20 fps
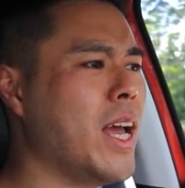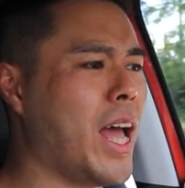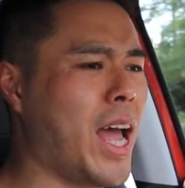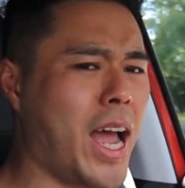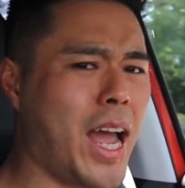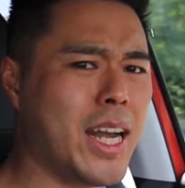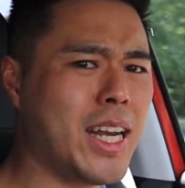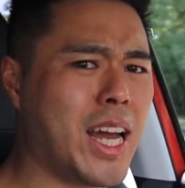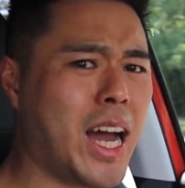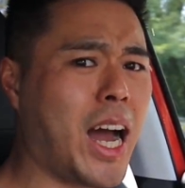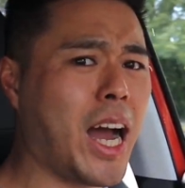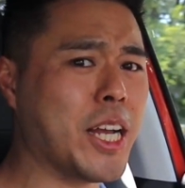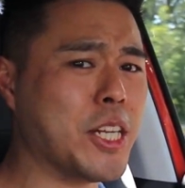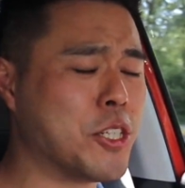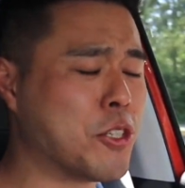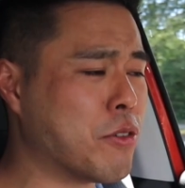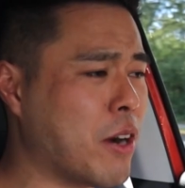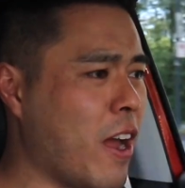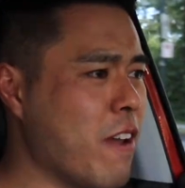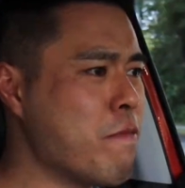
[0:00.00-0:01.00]
And I
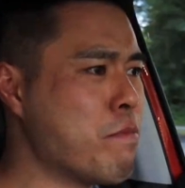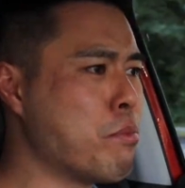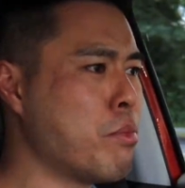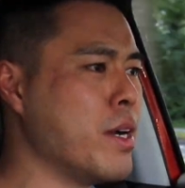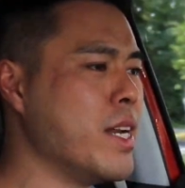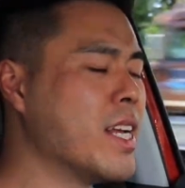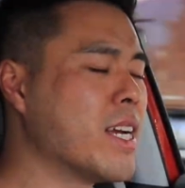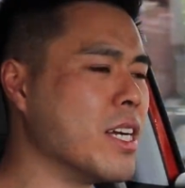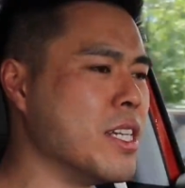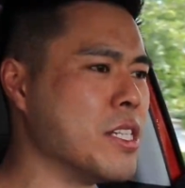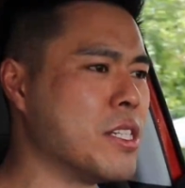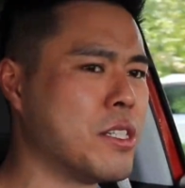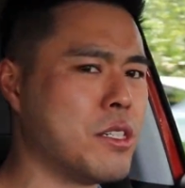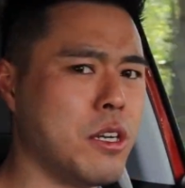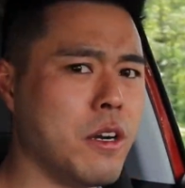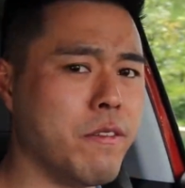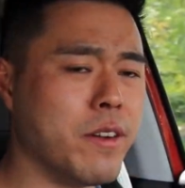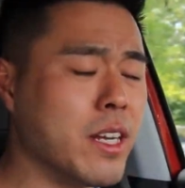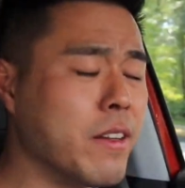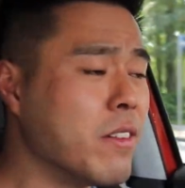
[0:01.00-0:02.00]
drive pretty
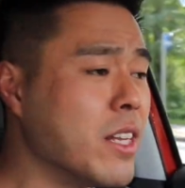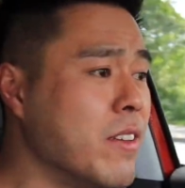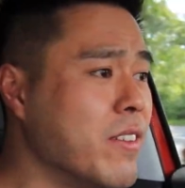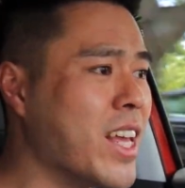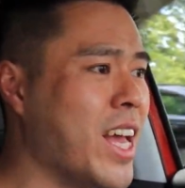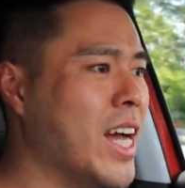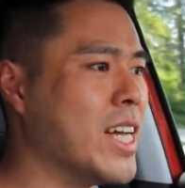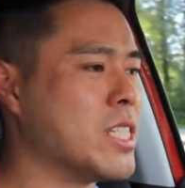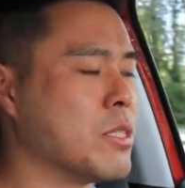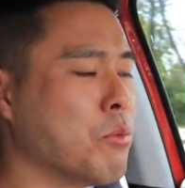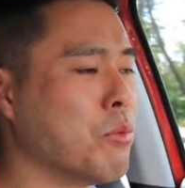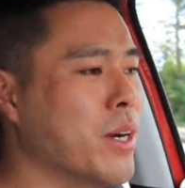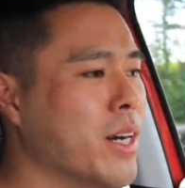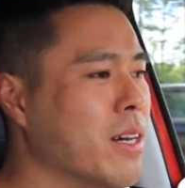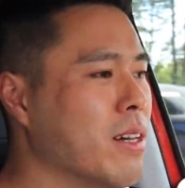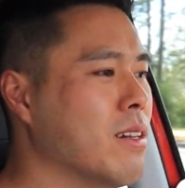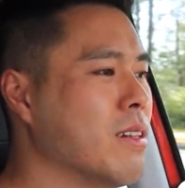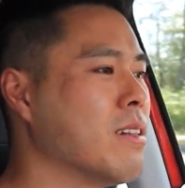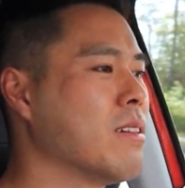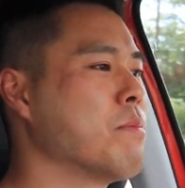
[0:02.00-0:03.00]
conservatively as
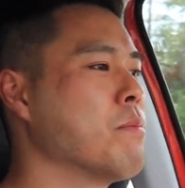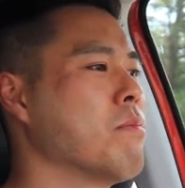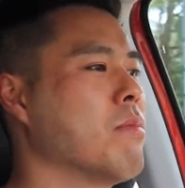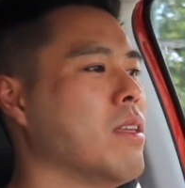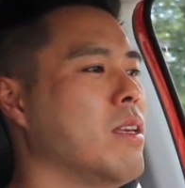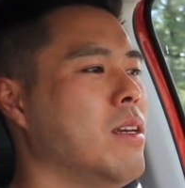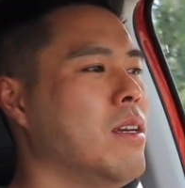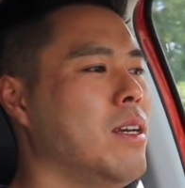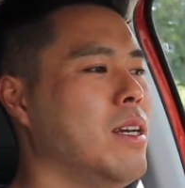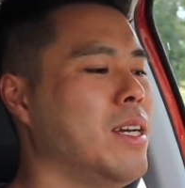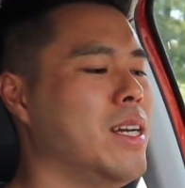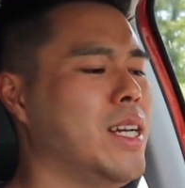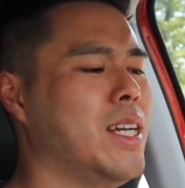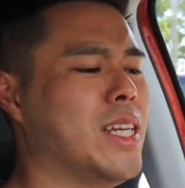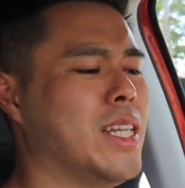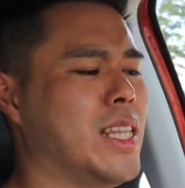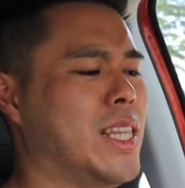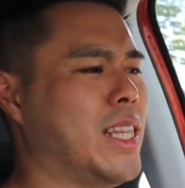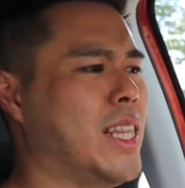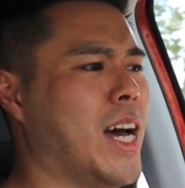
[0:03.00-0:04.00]
well.
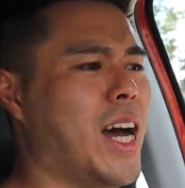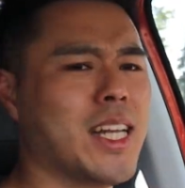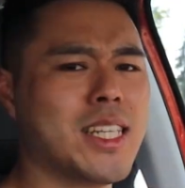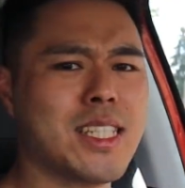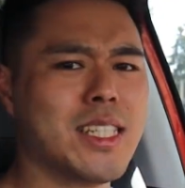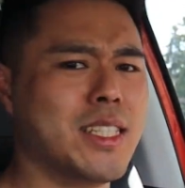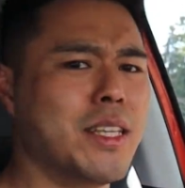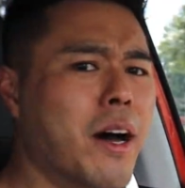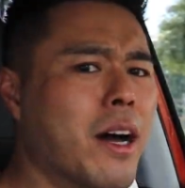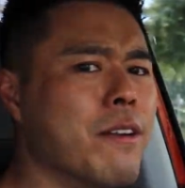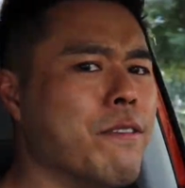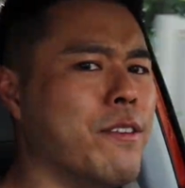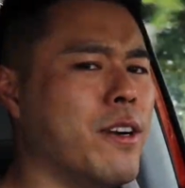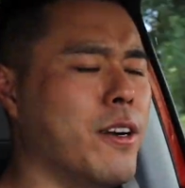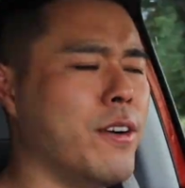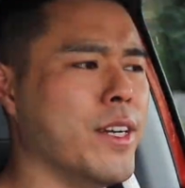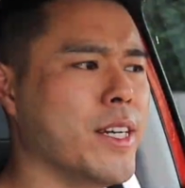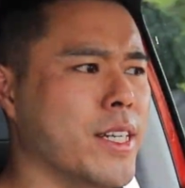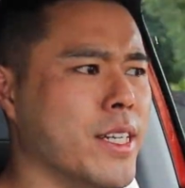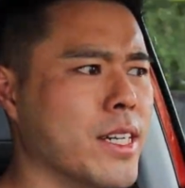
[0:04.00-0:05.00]
That's not
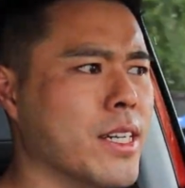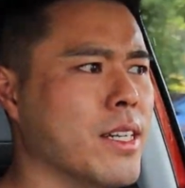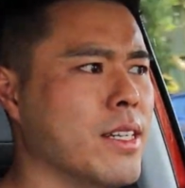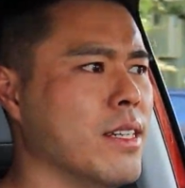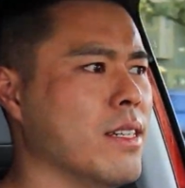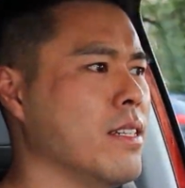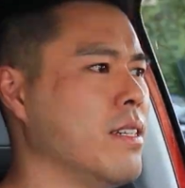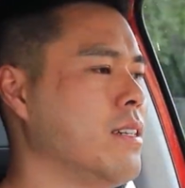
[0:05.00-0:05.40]
very good.